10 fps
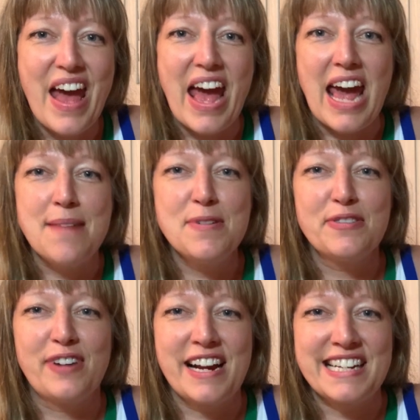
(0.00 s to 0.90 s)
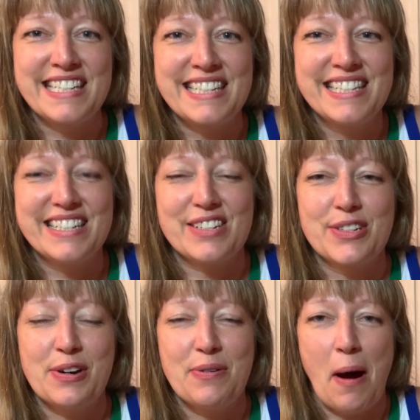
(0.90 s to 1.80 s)
Hey beer friends!
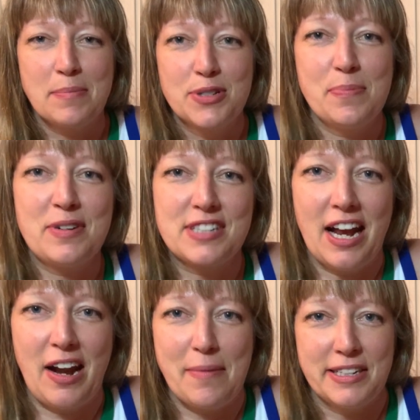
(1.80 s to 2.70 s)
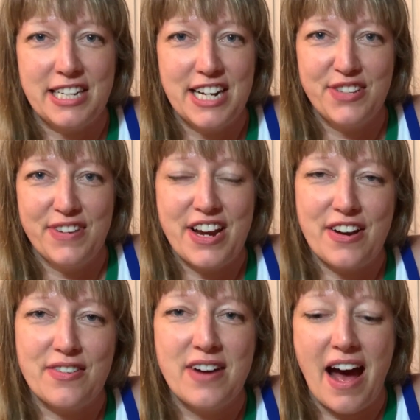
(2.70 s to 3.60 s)
So I'm super excited about today's
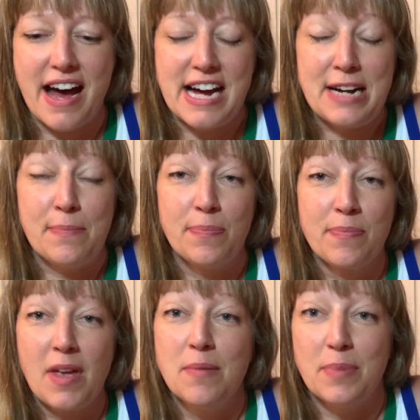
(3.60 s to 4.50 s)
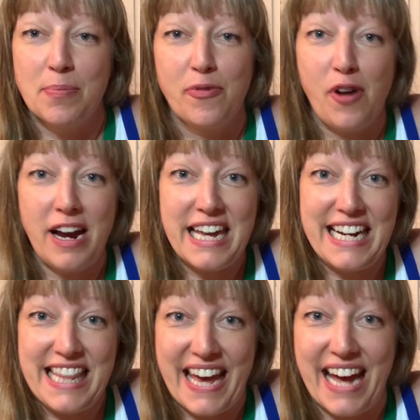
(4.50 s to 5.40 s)
video. But before I get
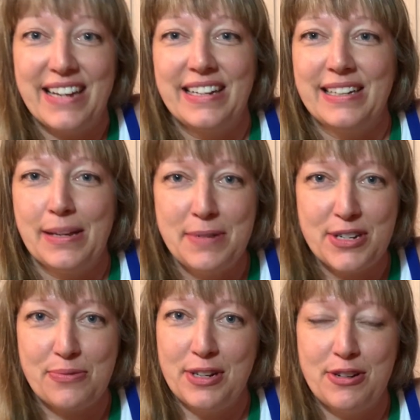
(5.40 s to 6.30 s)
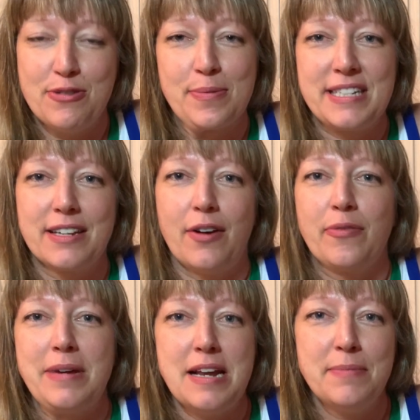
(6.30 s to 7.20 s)
into that, let me just reintroduce myself.
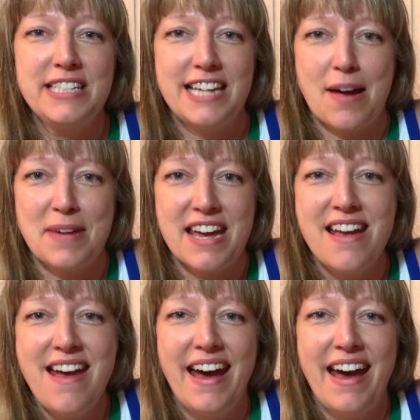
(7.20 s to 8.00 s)
My name is Tammy.